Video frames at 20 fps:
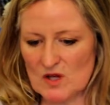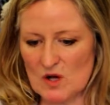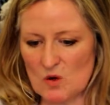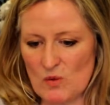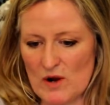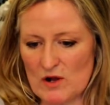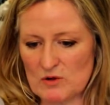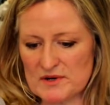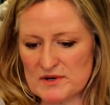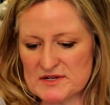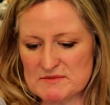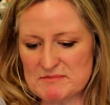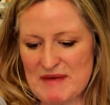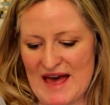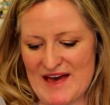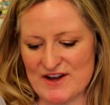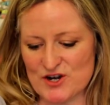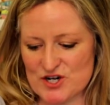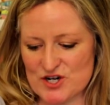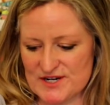Well-written
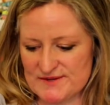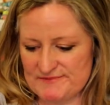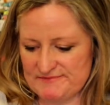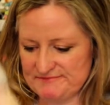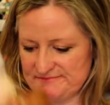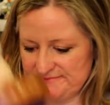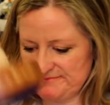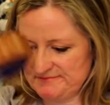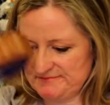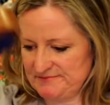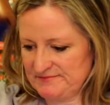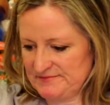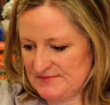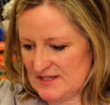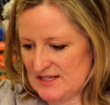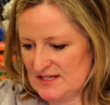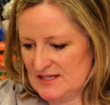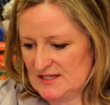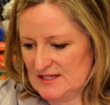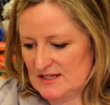pattern.
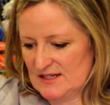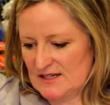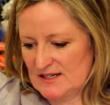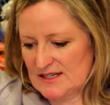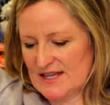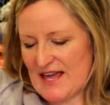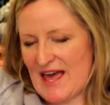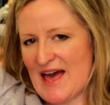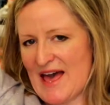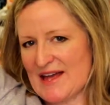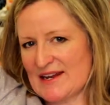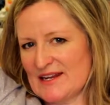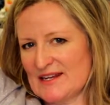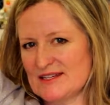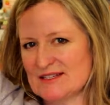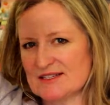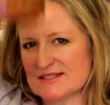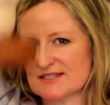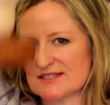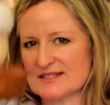
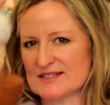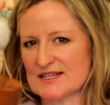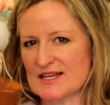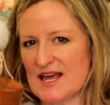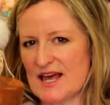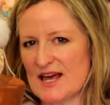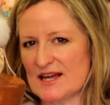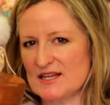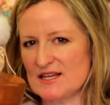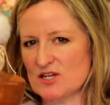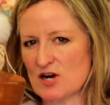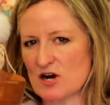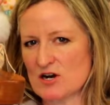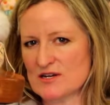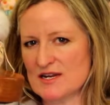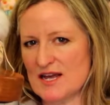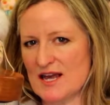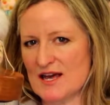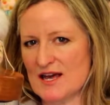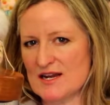Caddy. Is this a caddy?
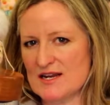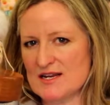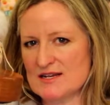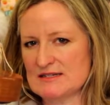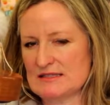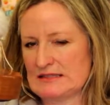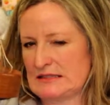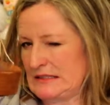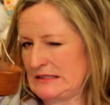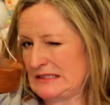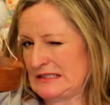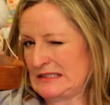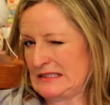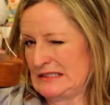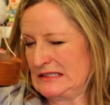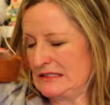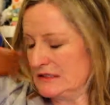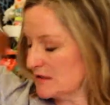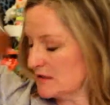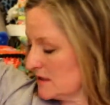Yarn caddy?
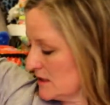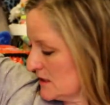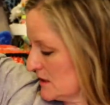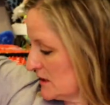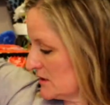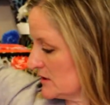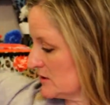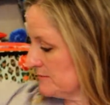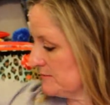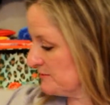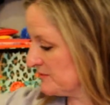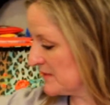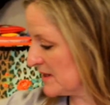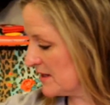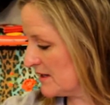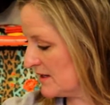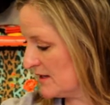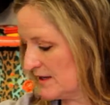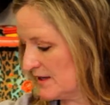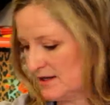I don't know.
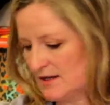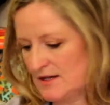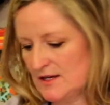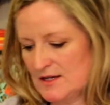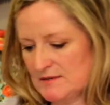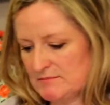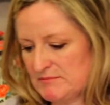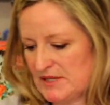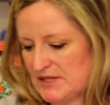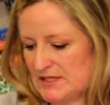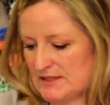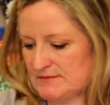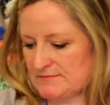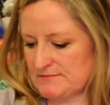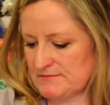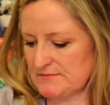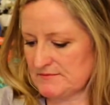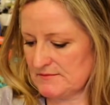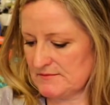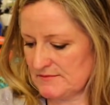But
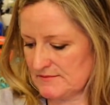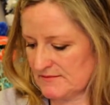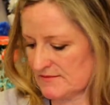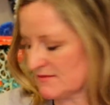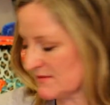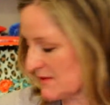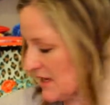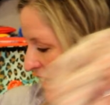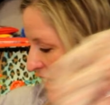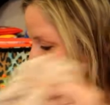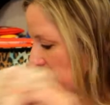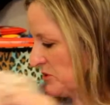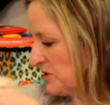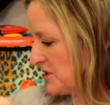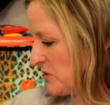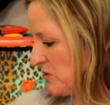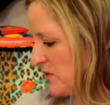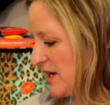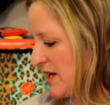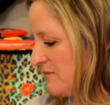I use
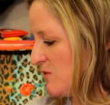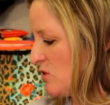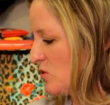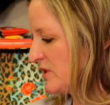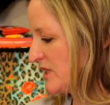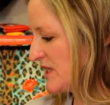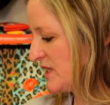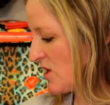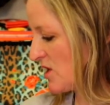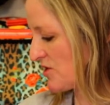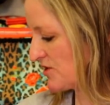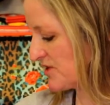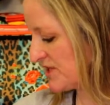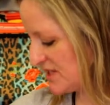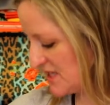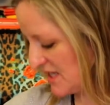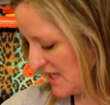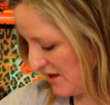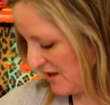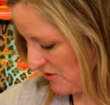it when I'm holding
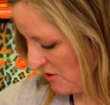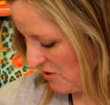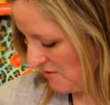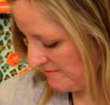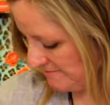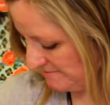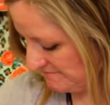yarns together.